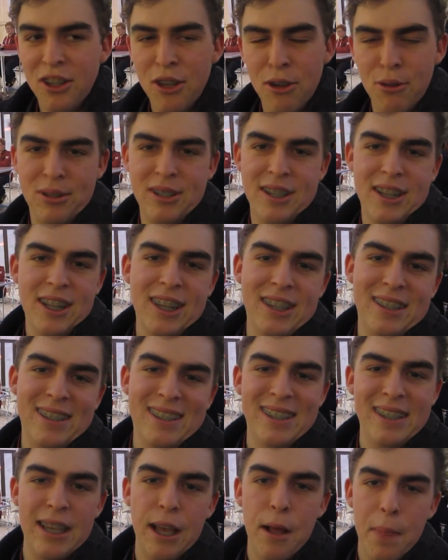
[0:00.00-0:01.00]

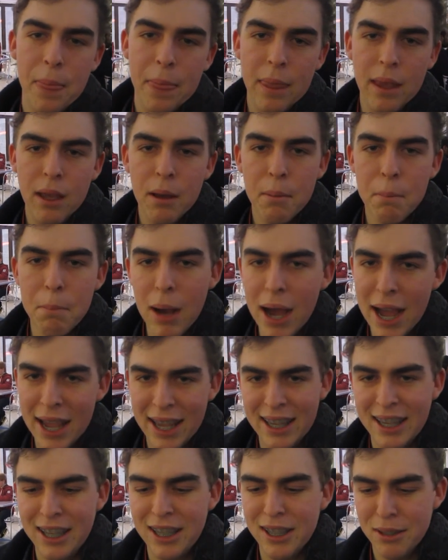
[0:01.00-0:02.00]
Useless
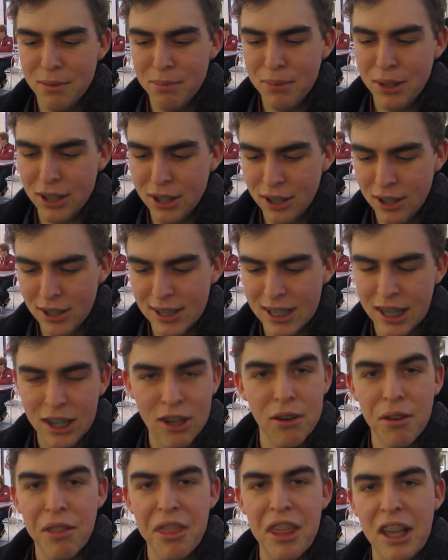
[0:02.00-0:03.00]
Mike, because I
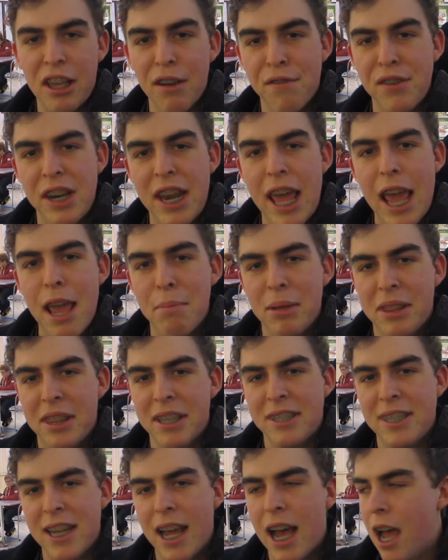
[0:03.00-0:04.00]
couldn't think of a name at
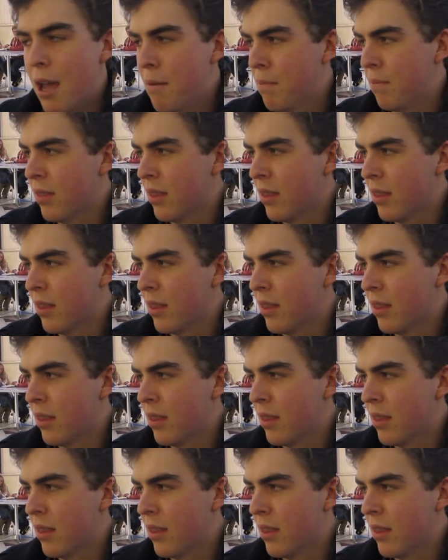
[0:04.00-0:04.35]
the time.